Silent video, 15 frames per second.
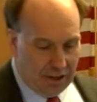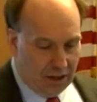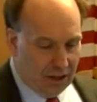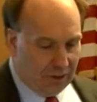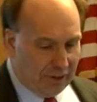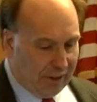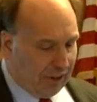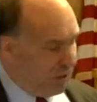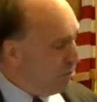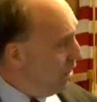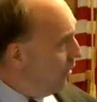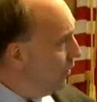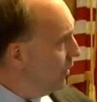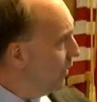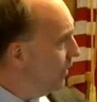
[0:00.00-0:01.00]
Okay,
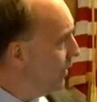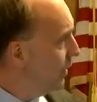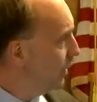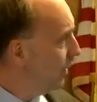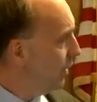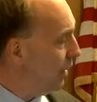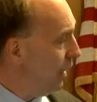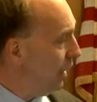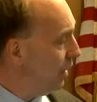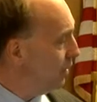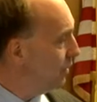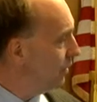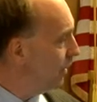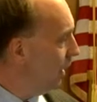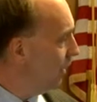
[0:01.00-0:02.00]
so uh,
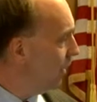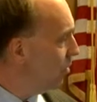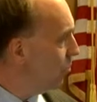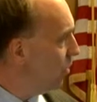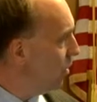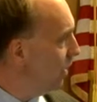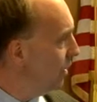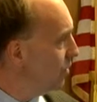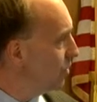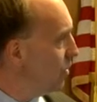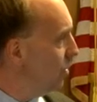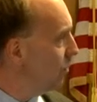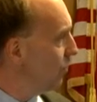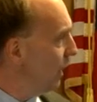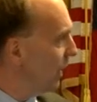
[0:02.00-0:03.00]
a little more on
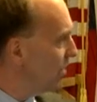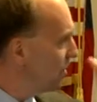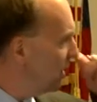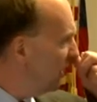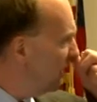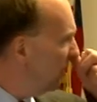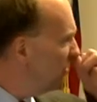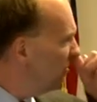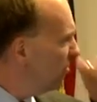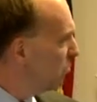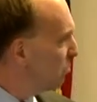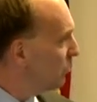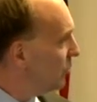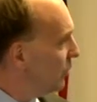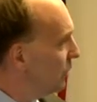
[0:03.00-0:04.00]
snowflakes.
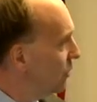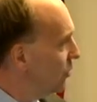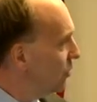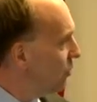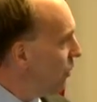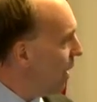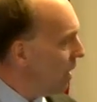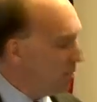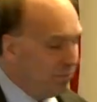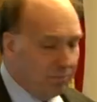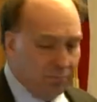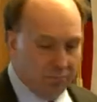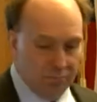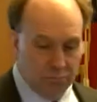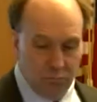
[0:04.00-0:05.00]
So I've,
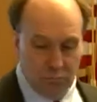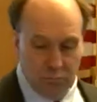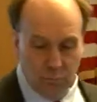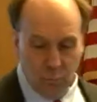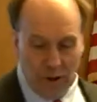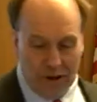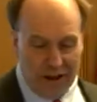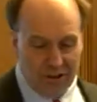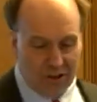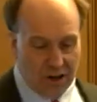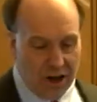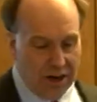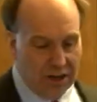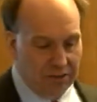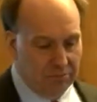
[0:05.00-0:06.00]
when I
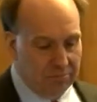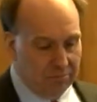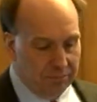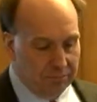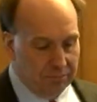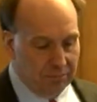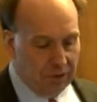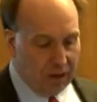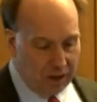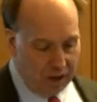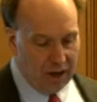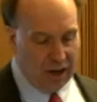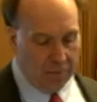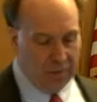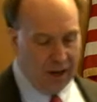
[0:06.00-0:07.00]
started, and,
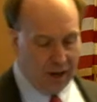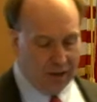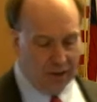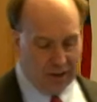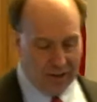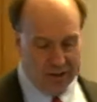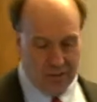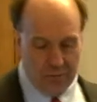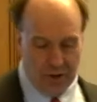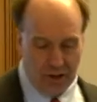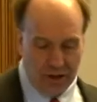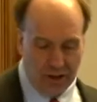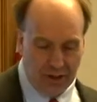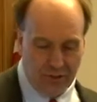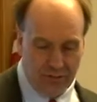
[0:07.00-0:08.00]
and I'm not an expert
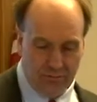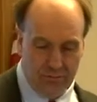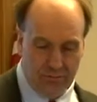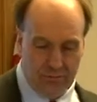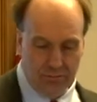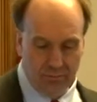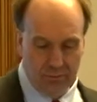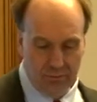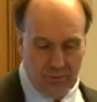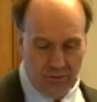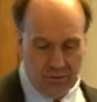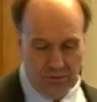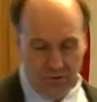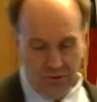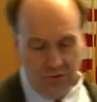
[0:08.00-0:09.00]
on
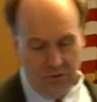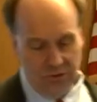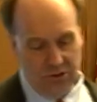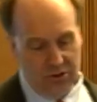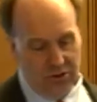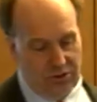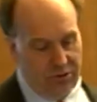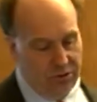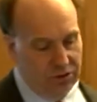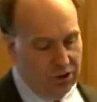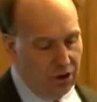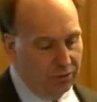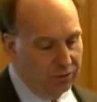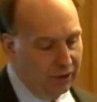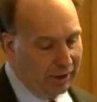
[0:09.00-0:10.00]
s
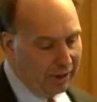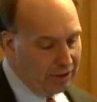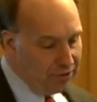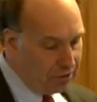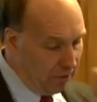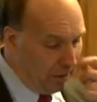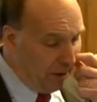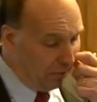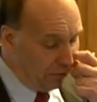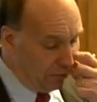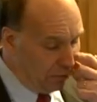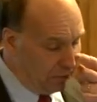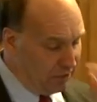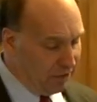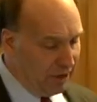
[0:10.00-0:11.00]
snowflakes, I
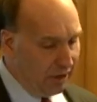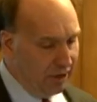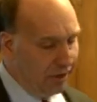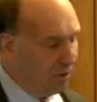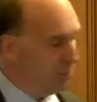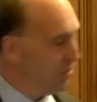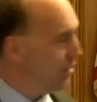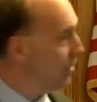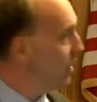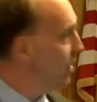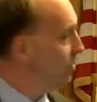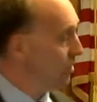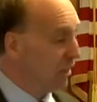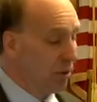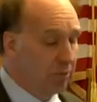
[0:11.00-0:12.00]
haven't studied them
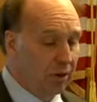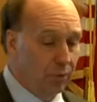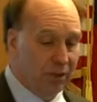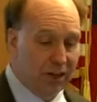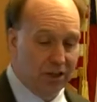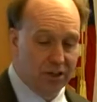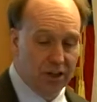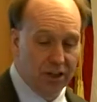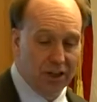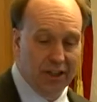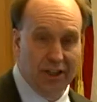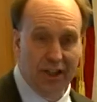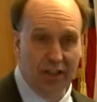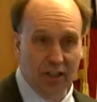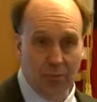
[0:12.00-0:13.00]
seriously, but when I started
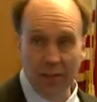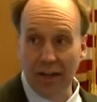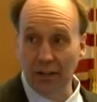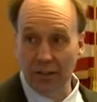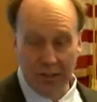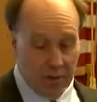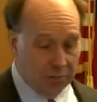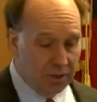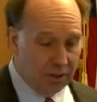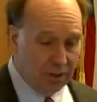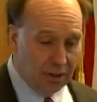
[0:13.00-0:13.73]
thinking about them,